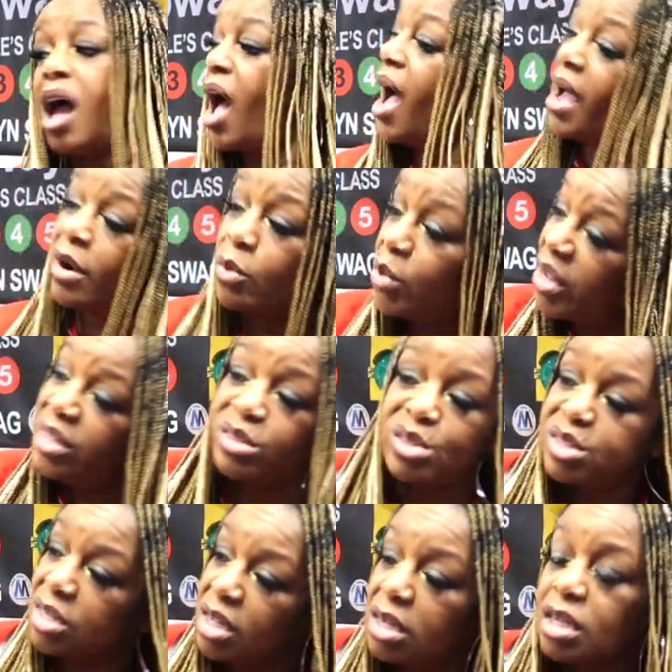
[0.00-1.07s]
How the
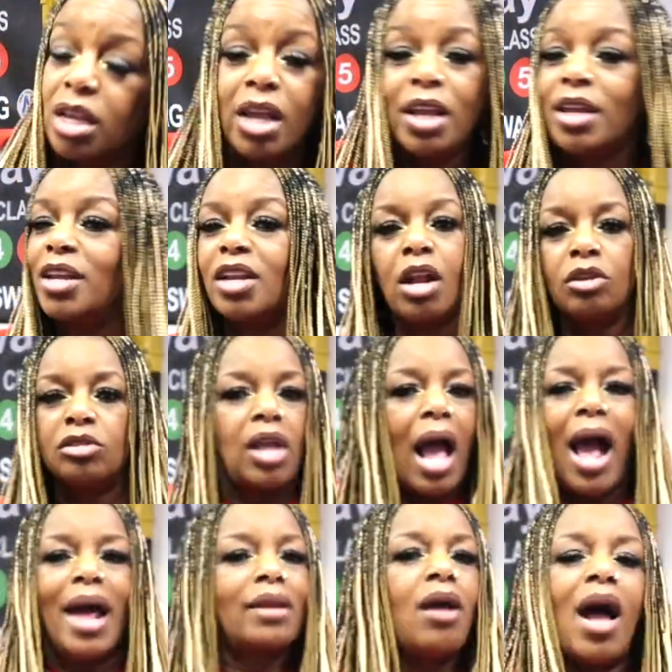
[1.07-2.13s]
wheels look? You know,
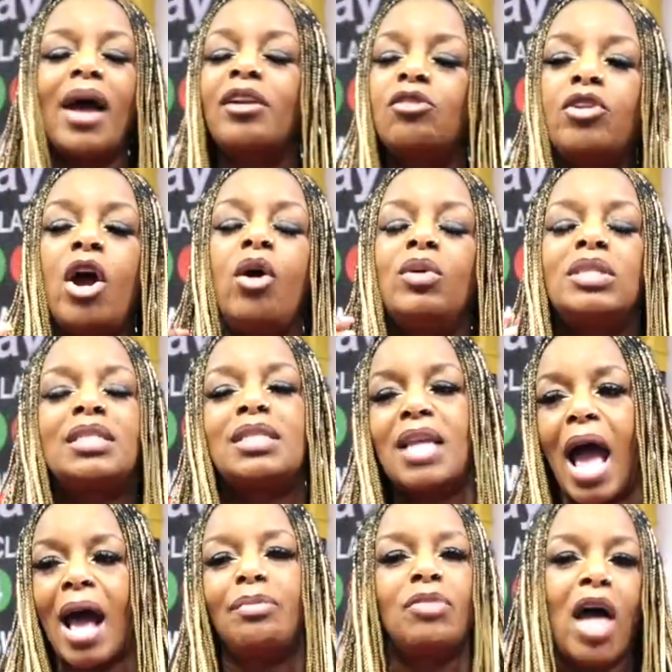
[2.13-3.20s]
I, I don't know. It's
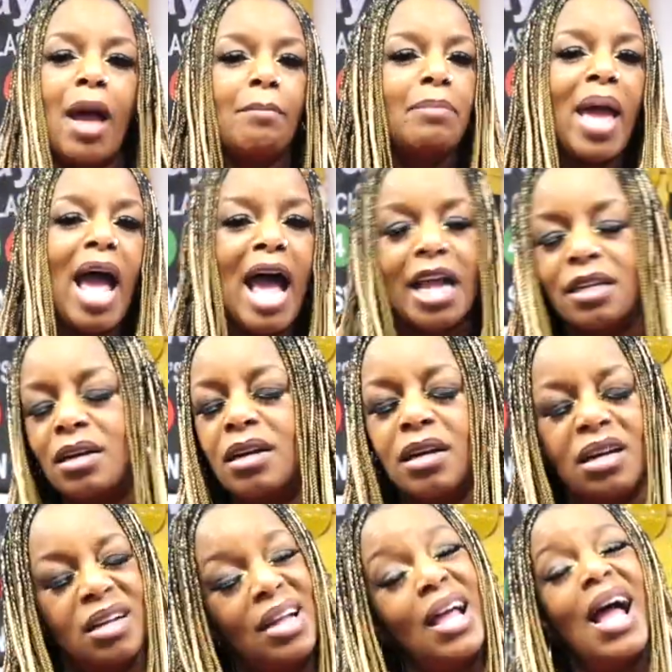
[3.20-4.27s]
I'm not pat.
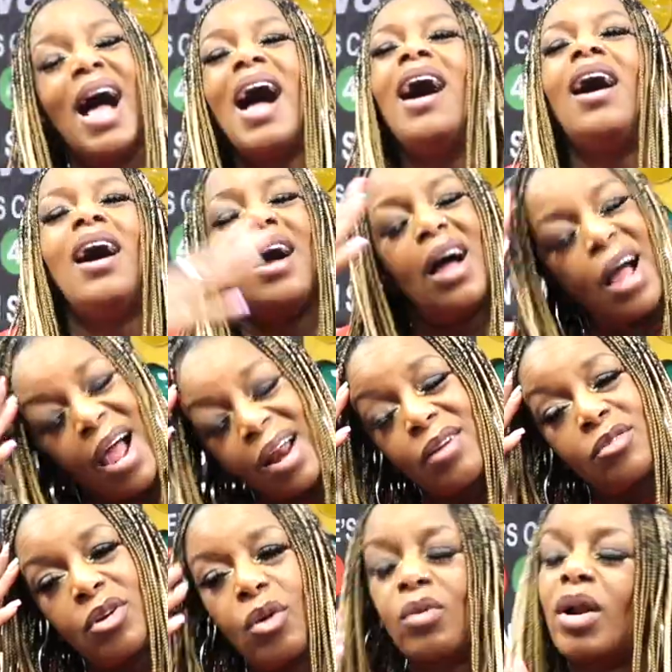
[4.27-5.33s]
I
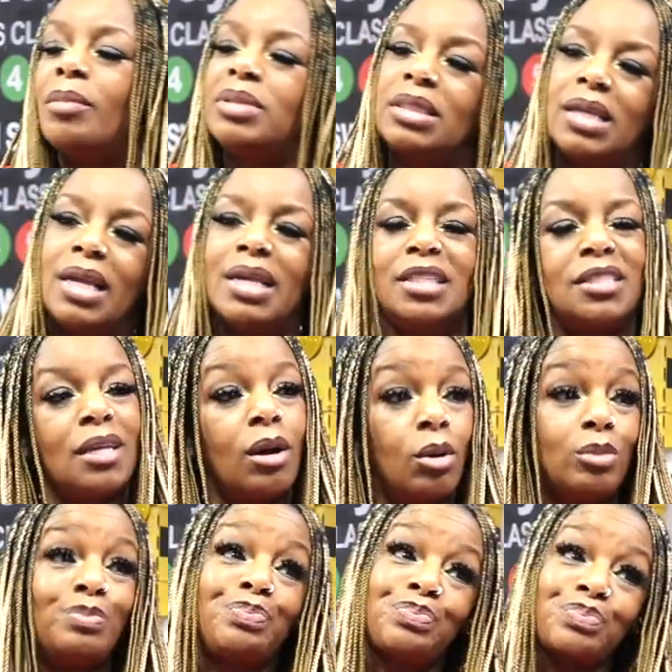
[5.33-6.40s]
don't know what I'm saying.
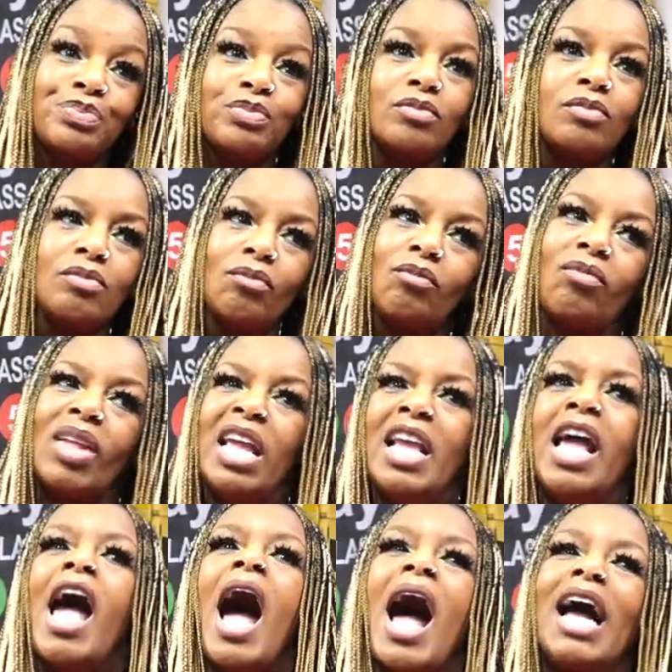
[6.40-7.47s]
So
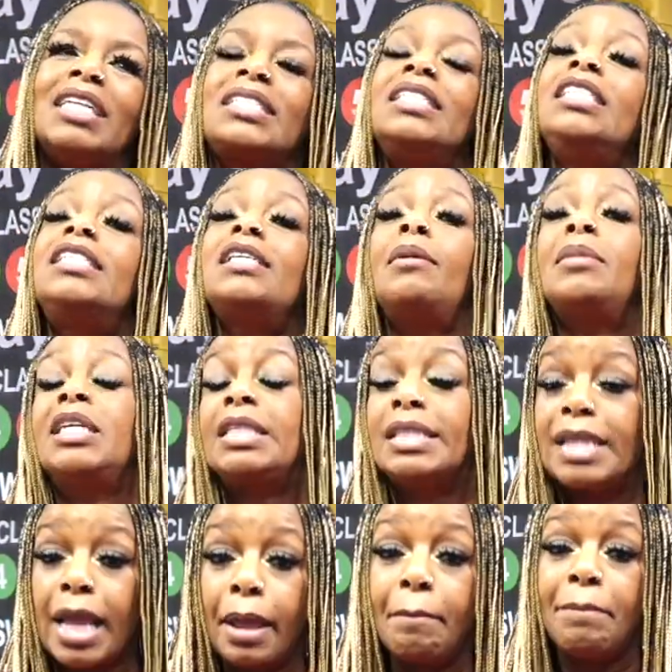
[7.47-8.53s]
I see some of the
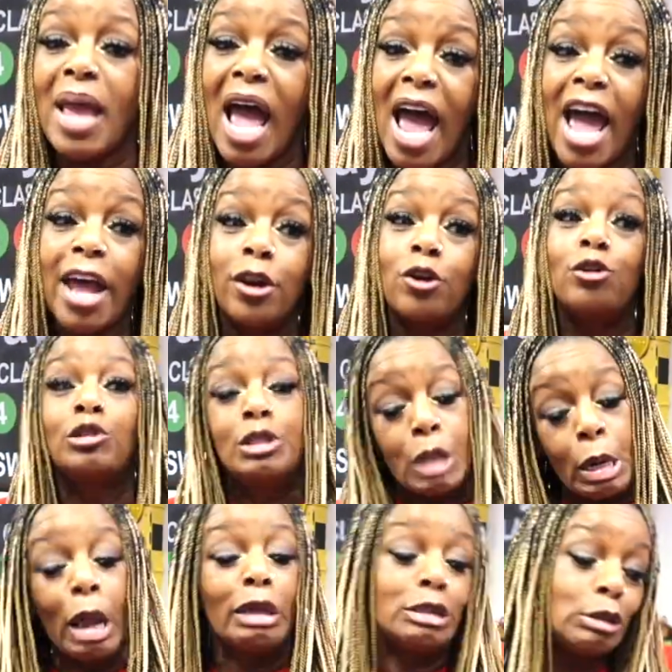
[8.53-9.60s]
same patterns
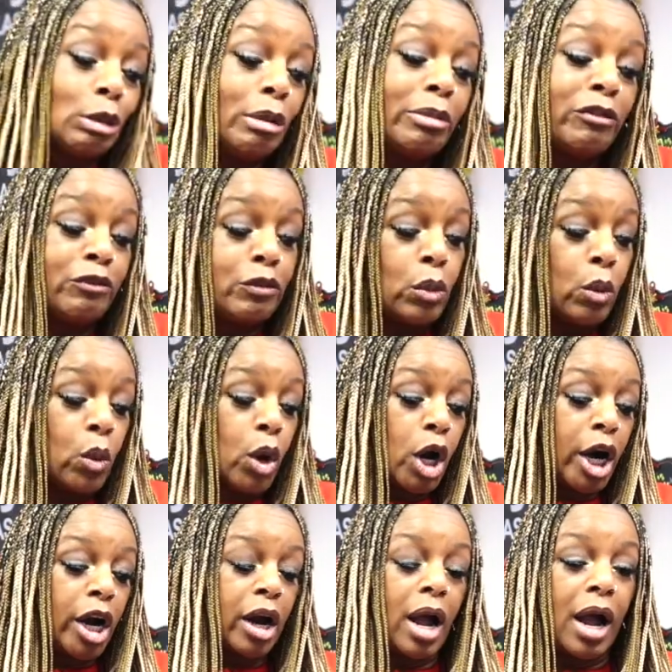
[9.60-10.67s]
that I saw
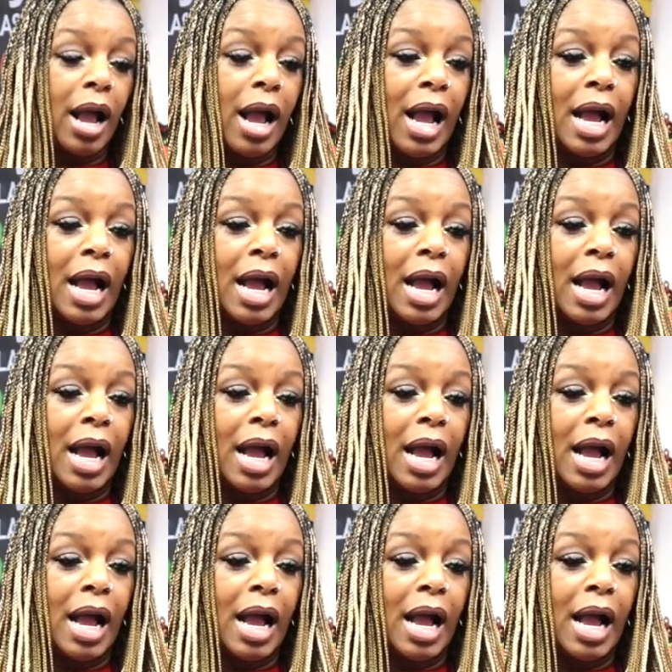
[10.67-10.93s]
before.